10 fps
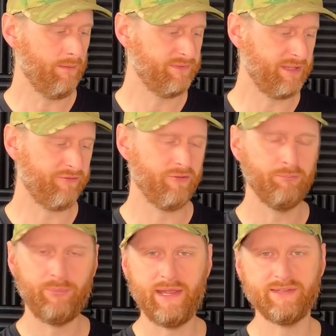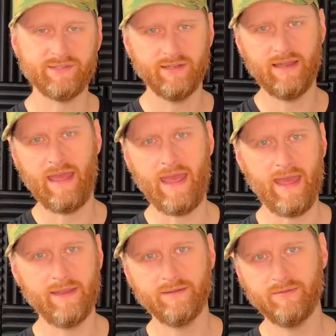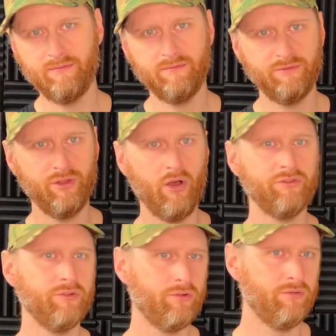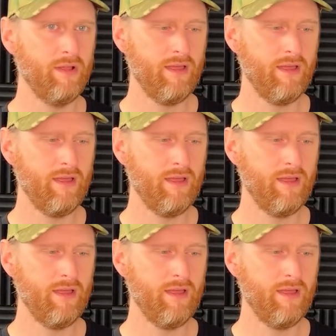different piston head, nozzle,